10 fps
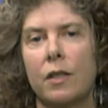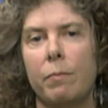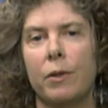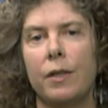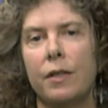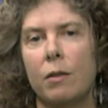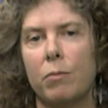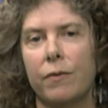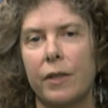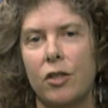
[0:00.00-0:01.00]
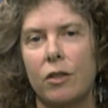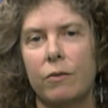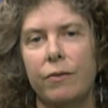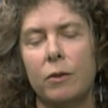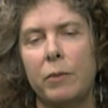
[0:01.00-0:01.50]
experience in professional
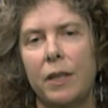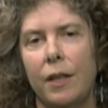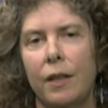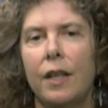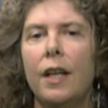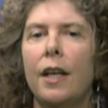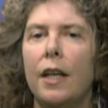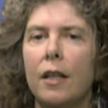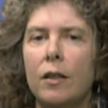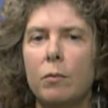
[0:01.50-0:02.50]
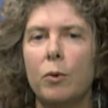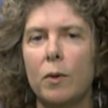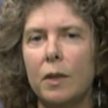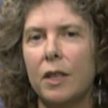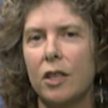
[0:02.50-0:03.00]
filmmaking, and the
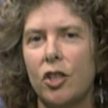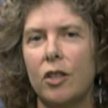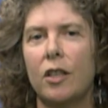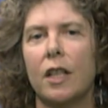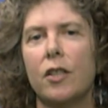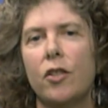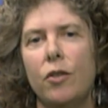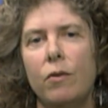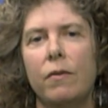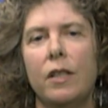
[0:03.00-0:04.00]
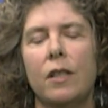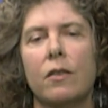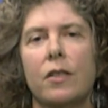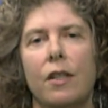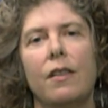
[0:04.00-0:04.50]
Portland Kitchen got two
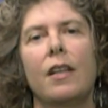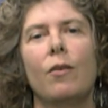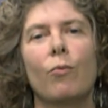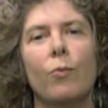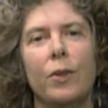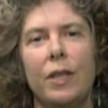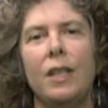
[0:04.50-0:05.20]
videos that they really